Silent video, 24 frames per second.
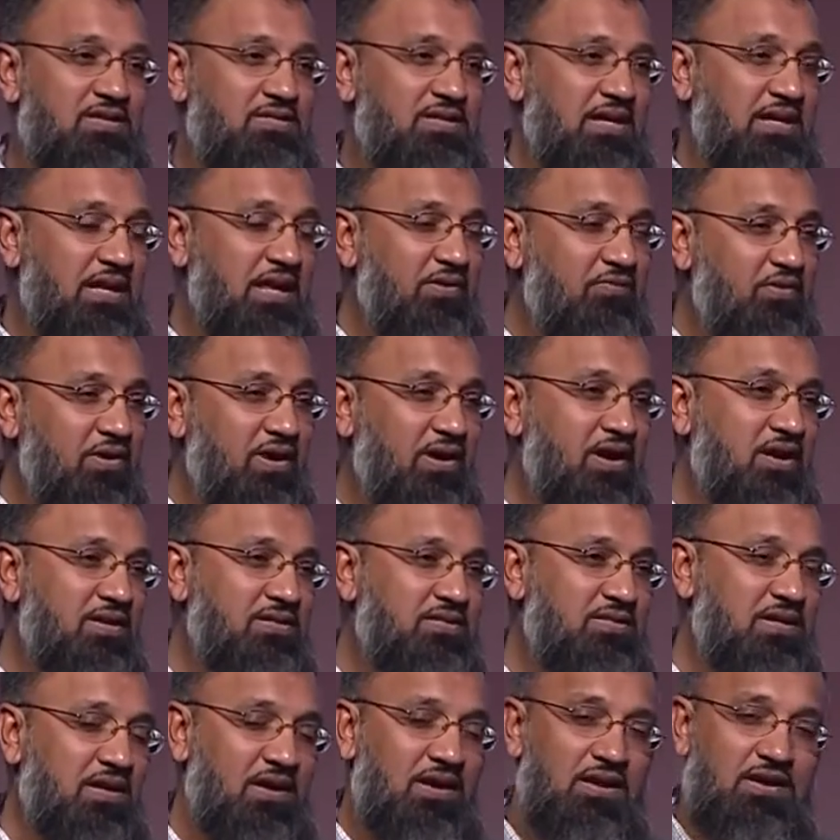us and giving
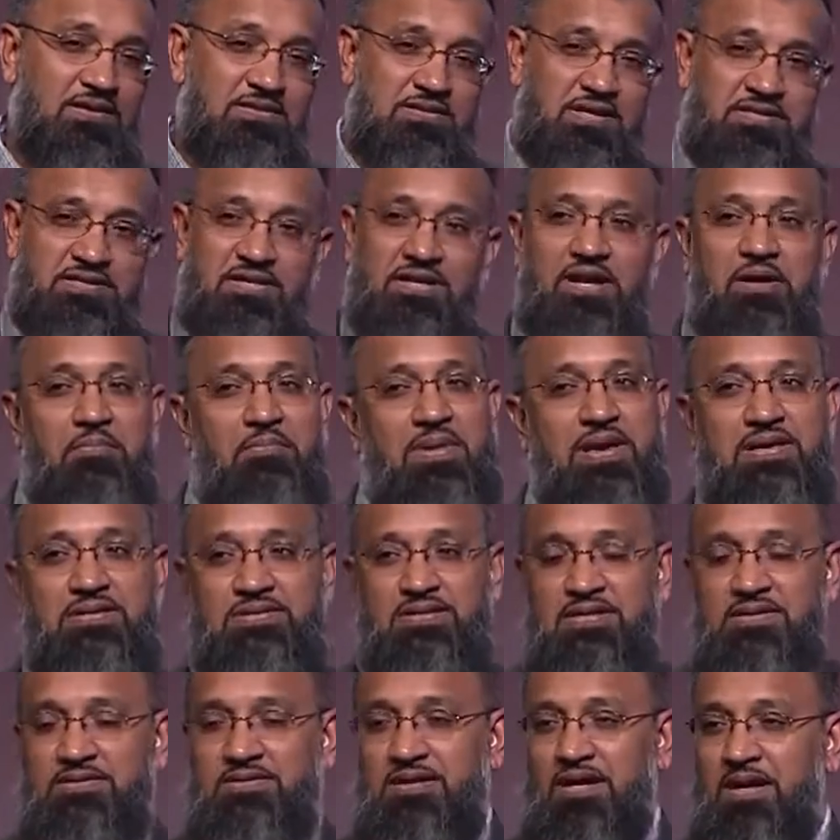us such an
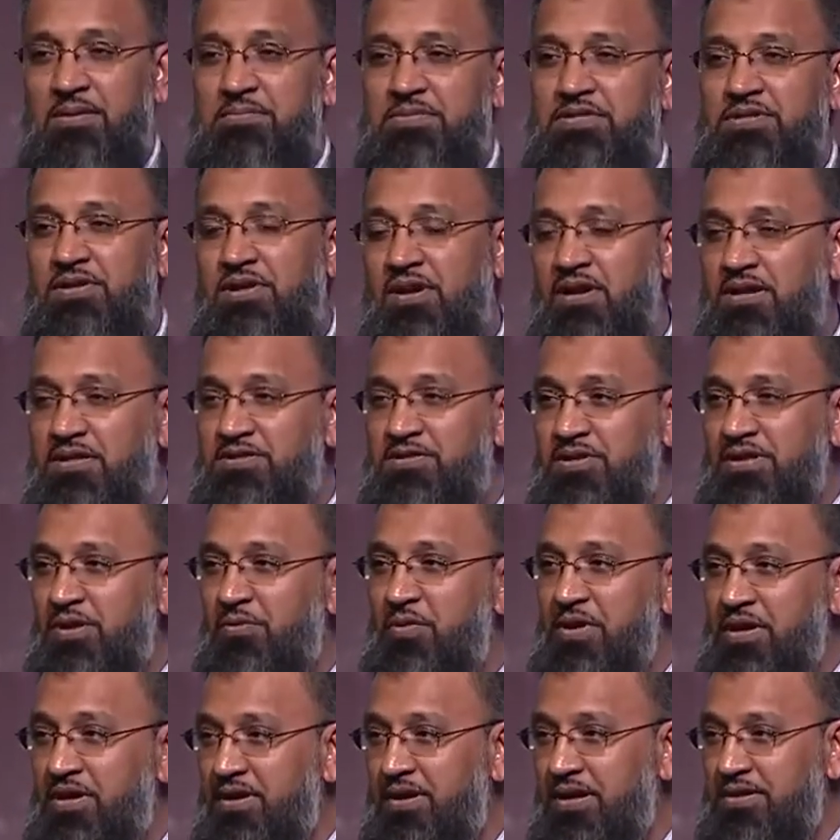amazing time slot so
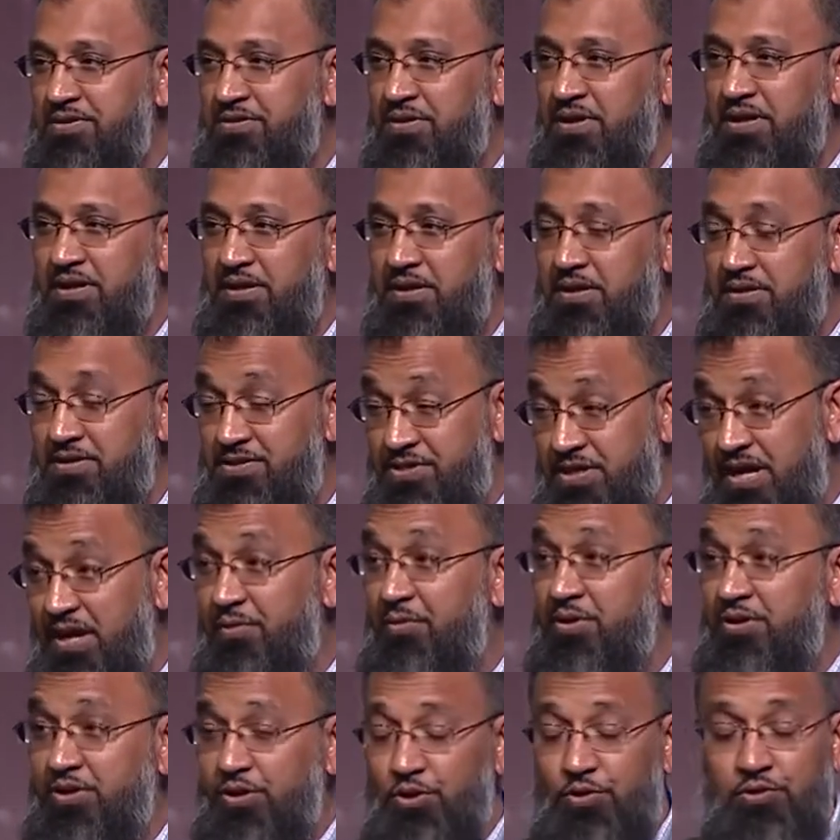that we could actually
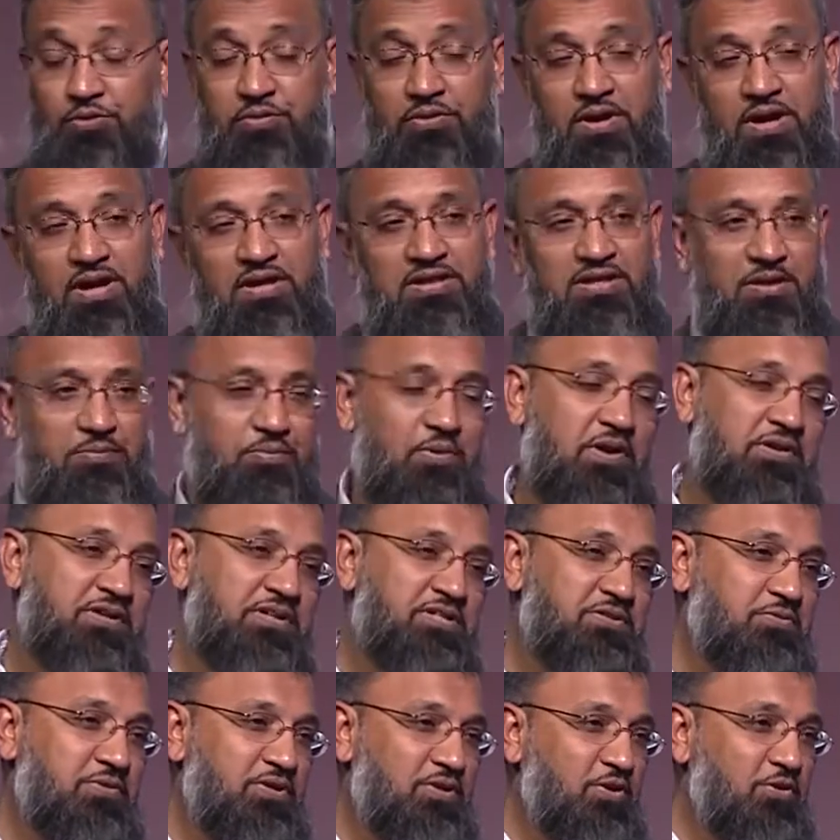share with you the
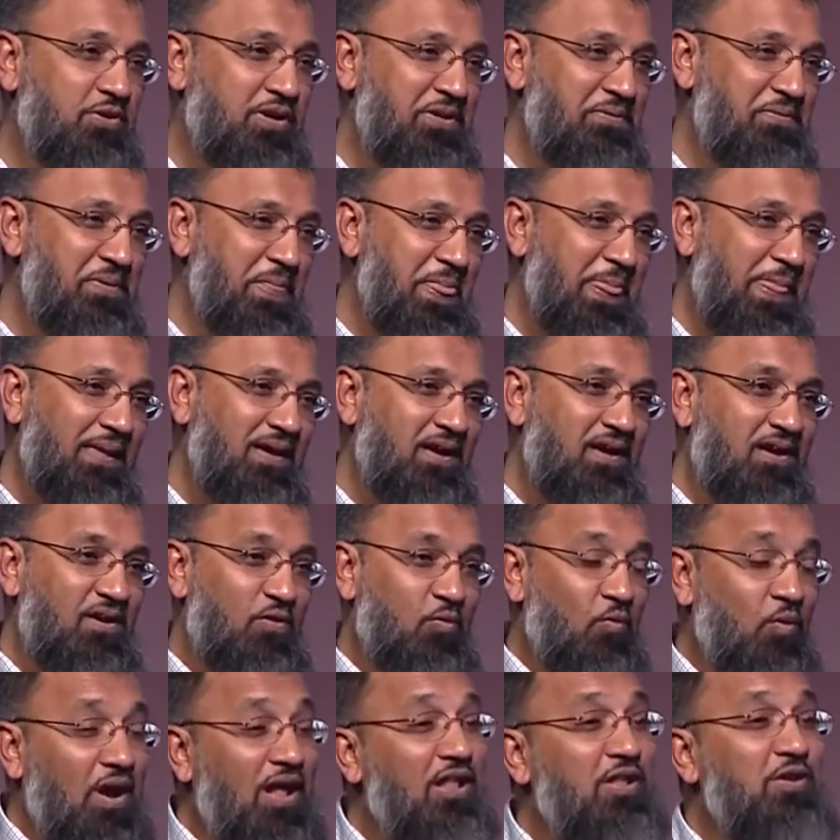projects we're doing
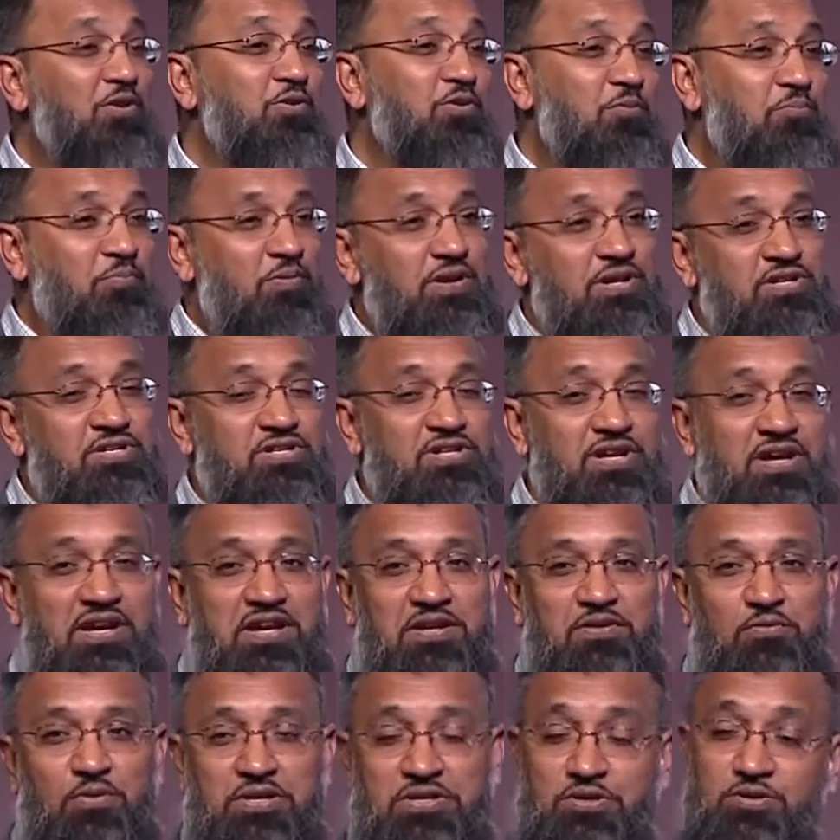while you
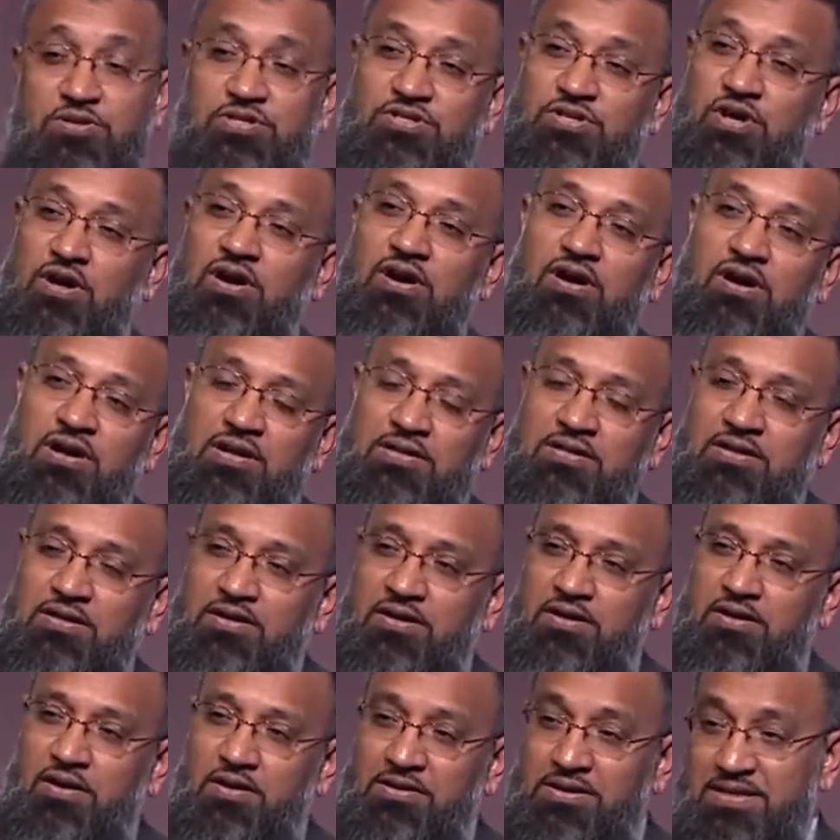appreciate what you saw on
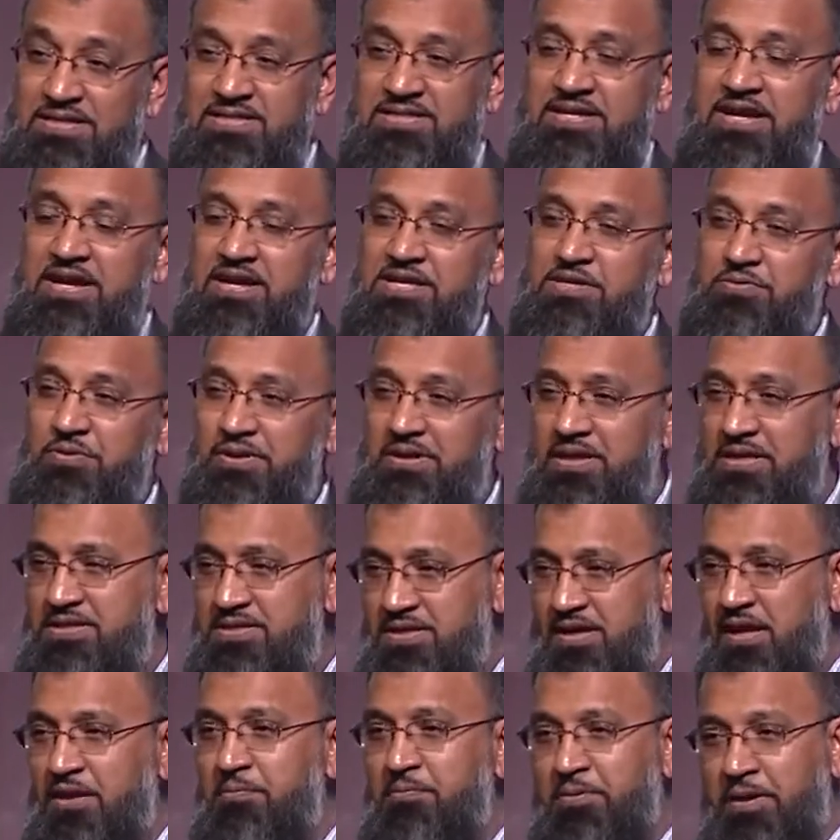the, on the stage with
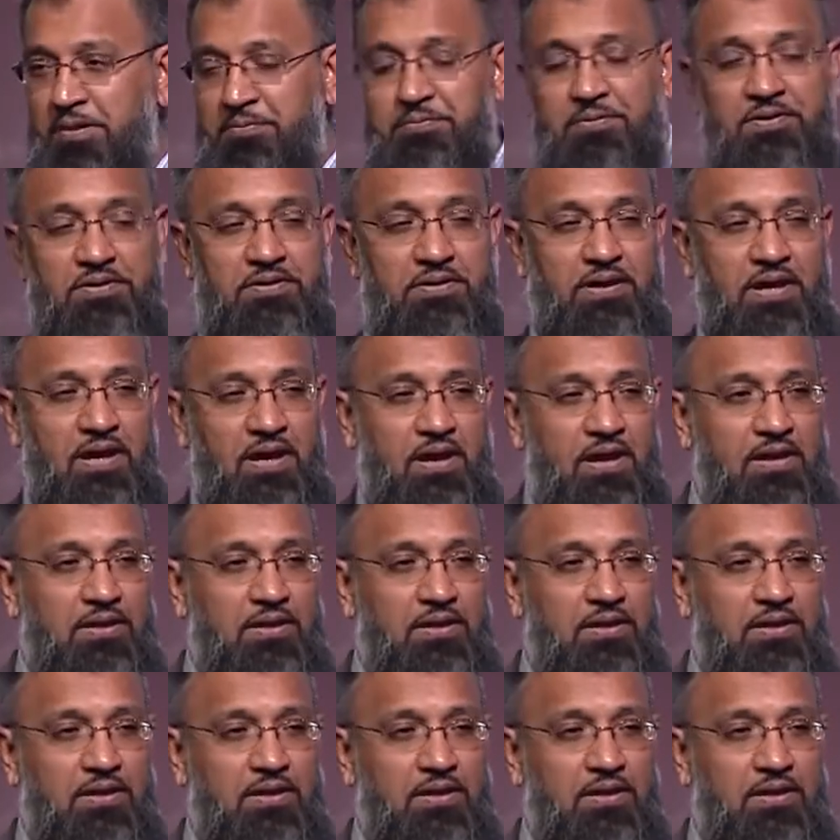these young people,